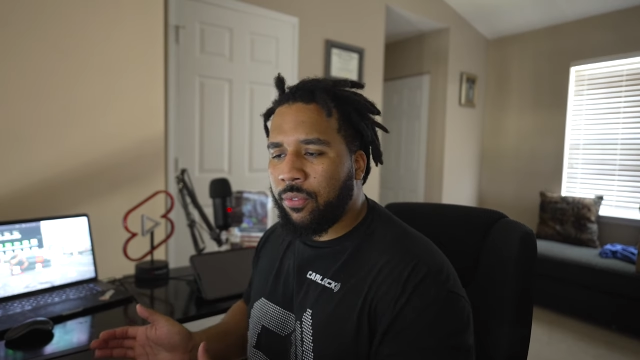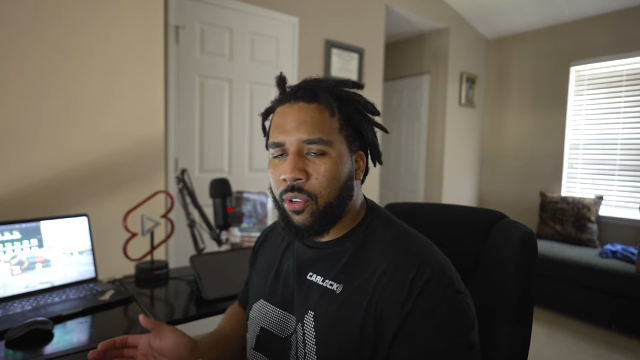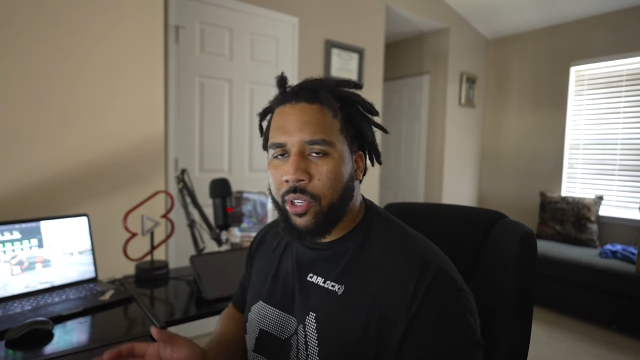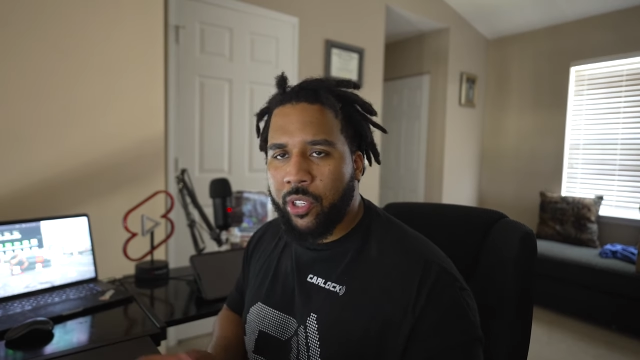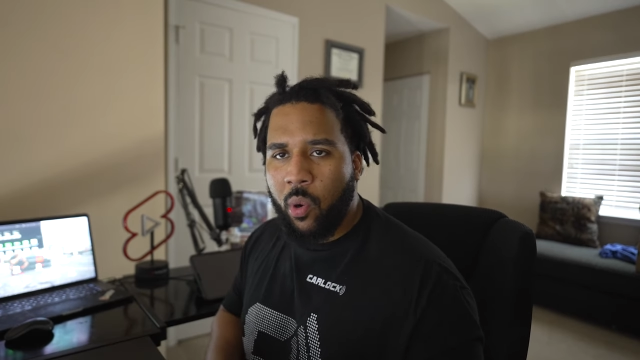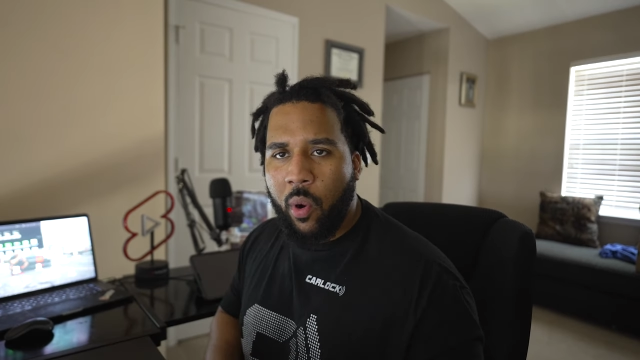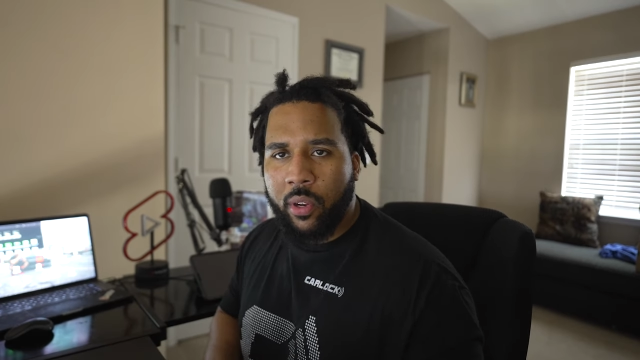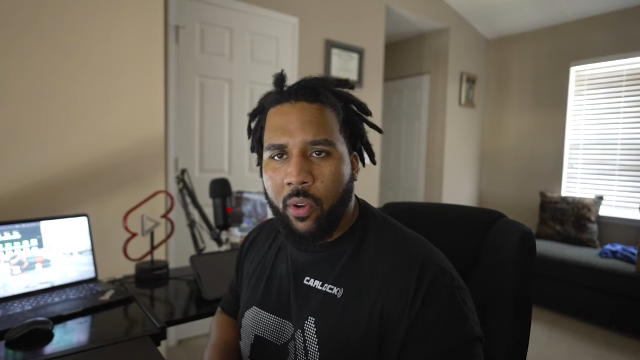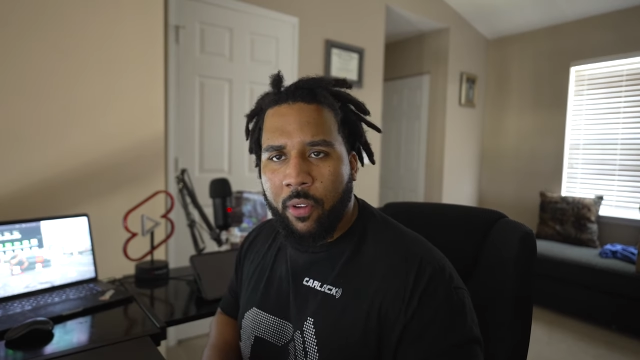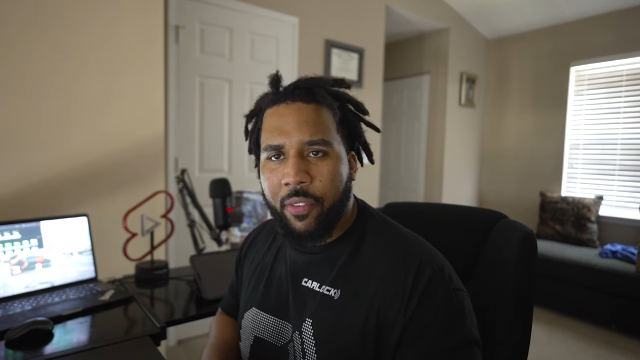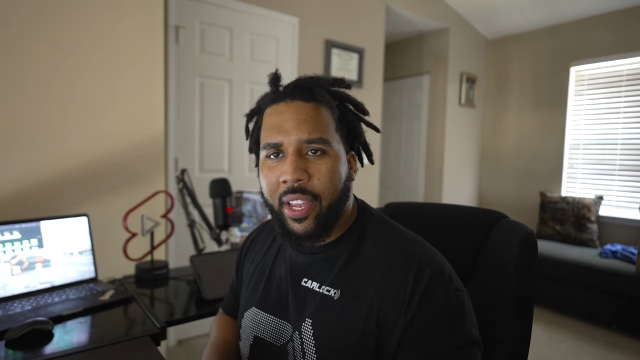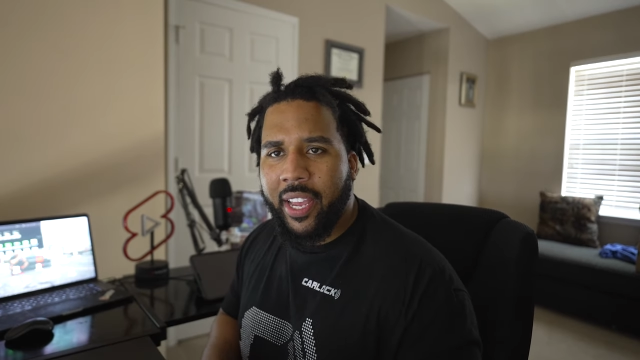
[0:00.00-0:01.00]
front door
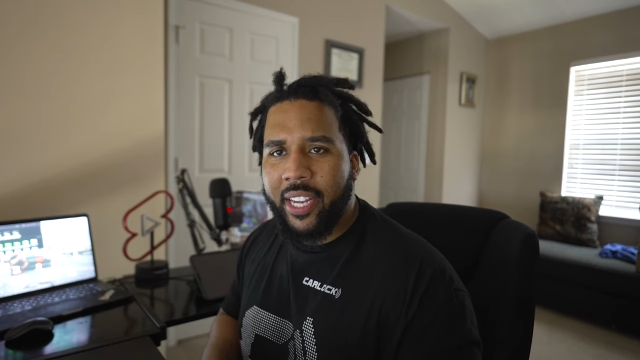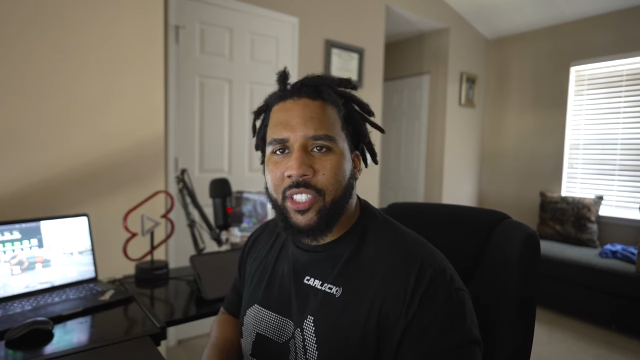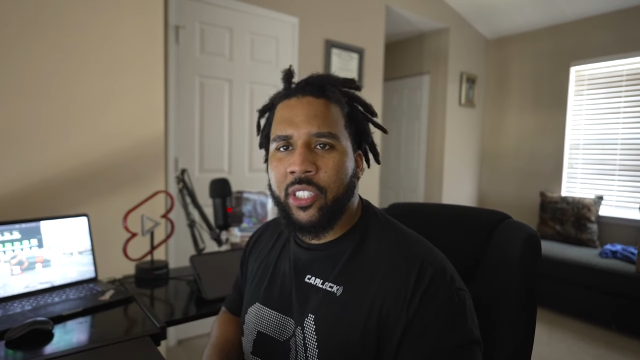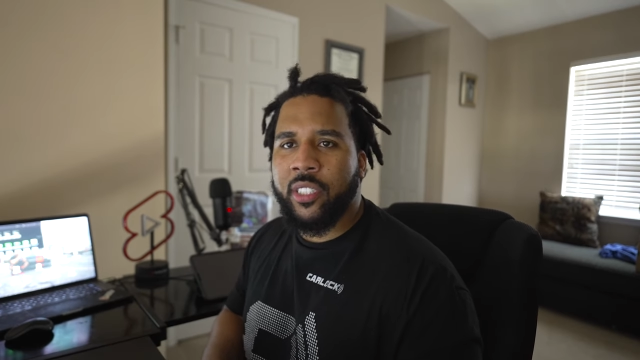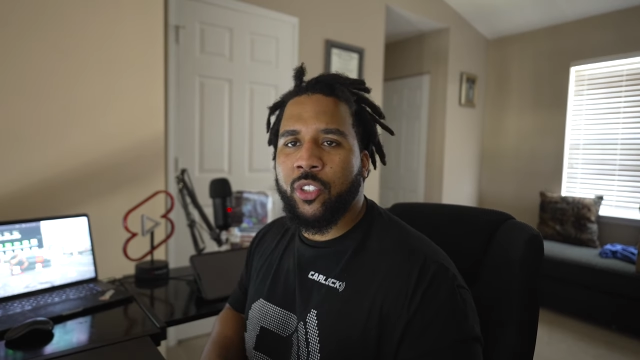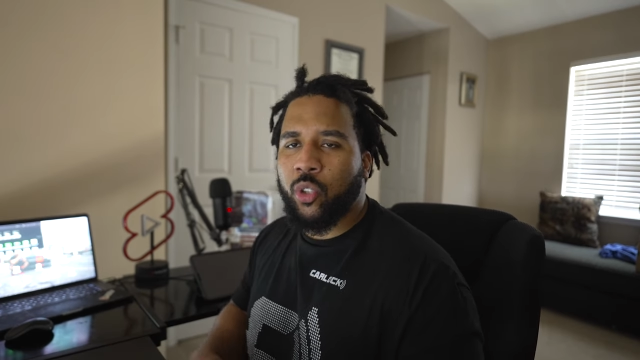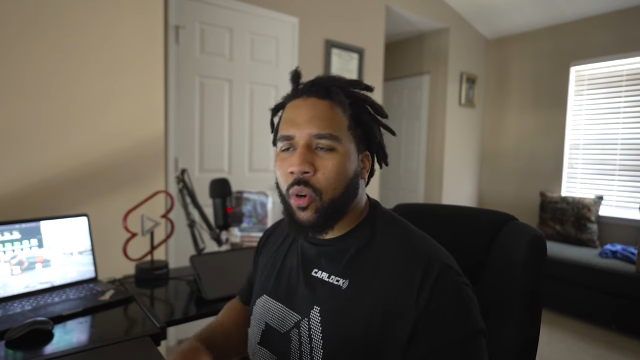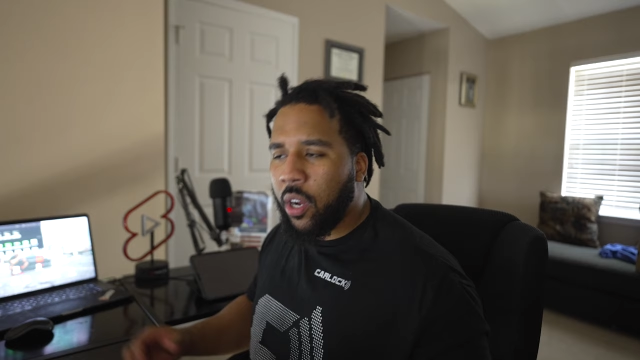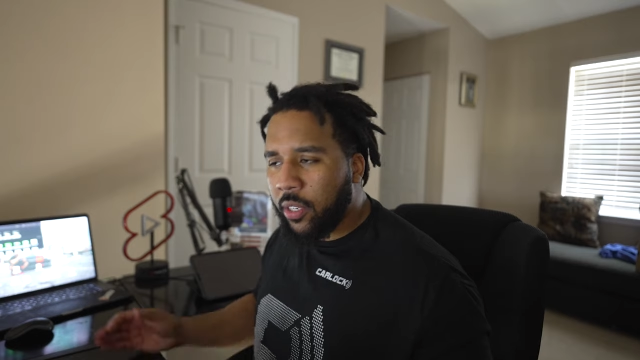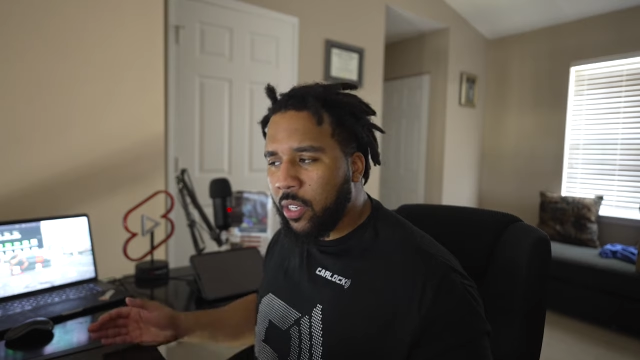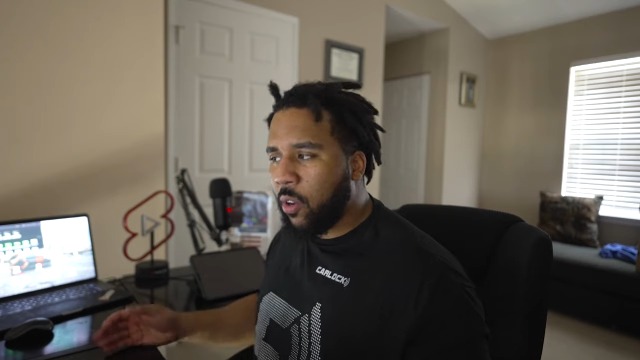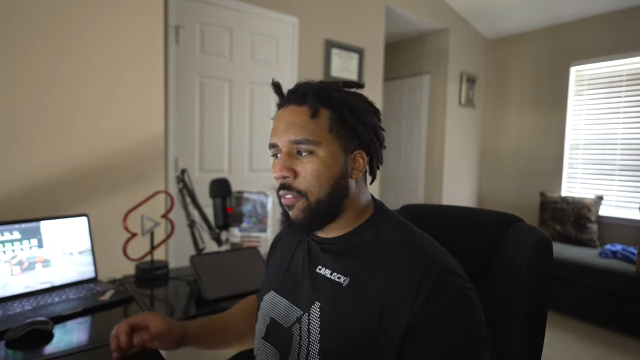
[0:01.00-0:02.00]
notification,
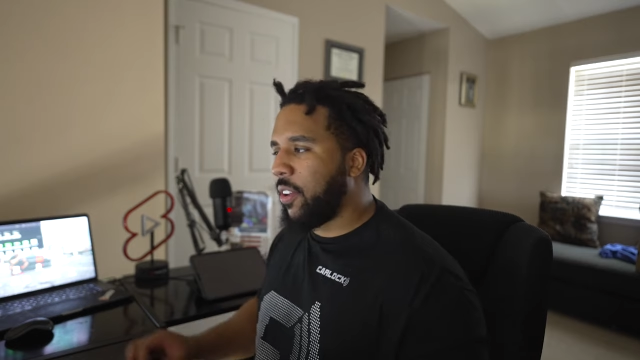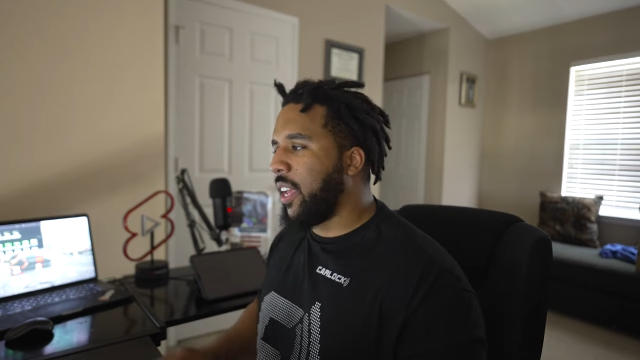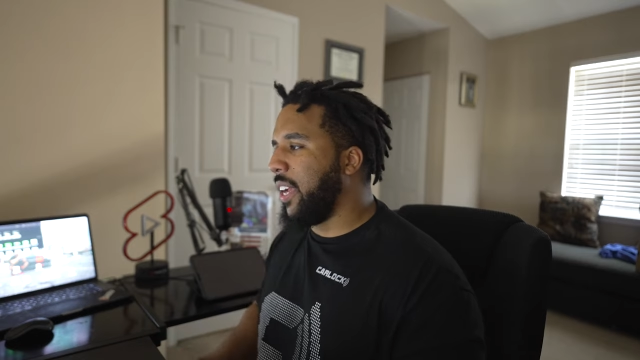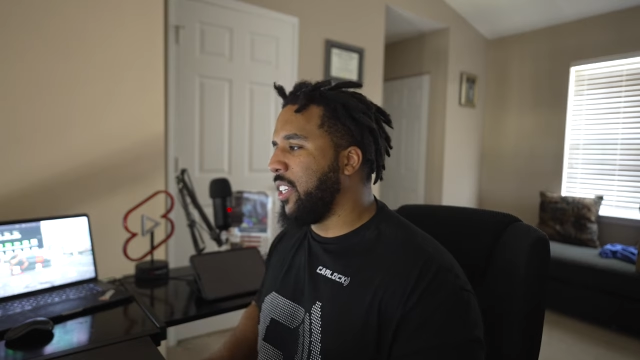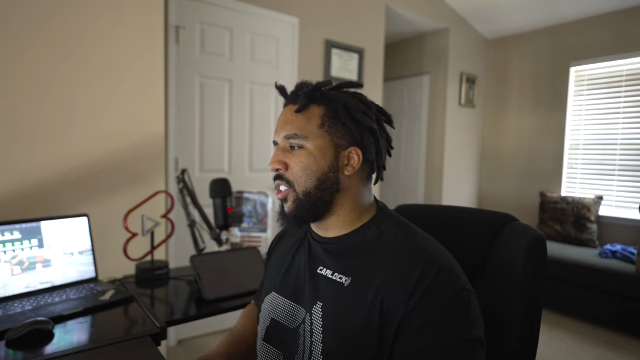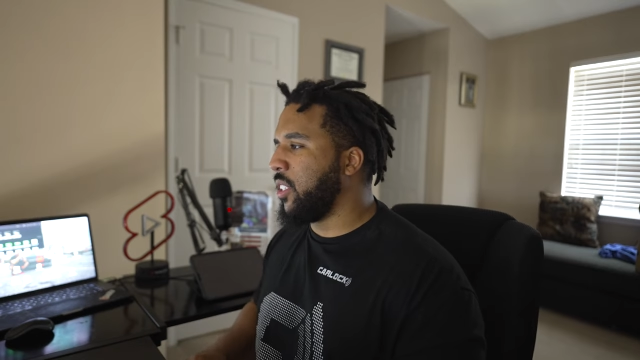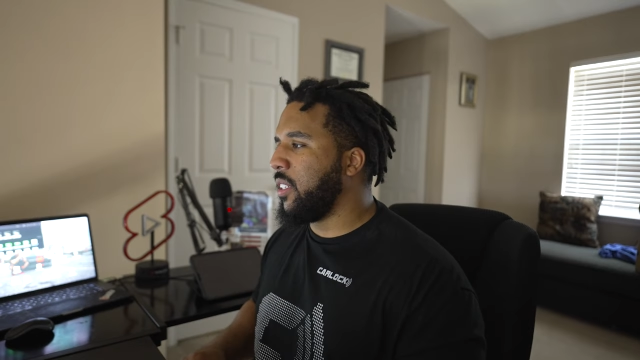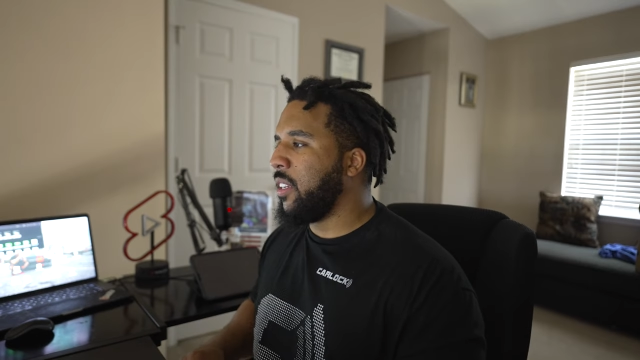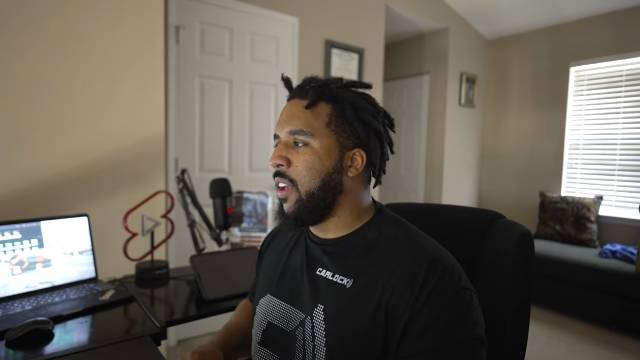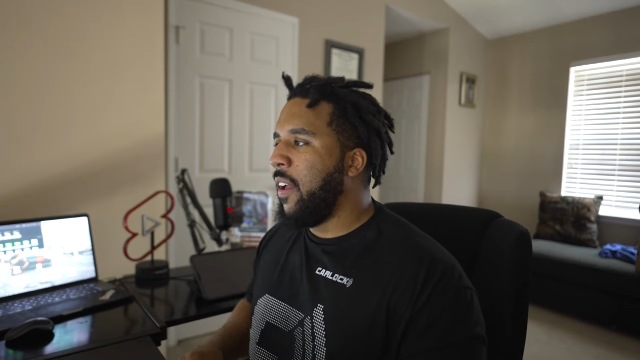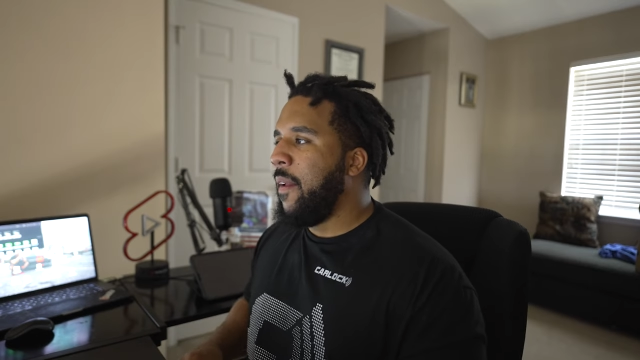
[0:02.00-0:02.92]
trunk notification,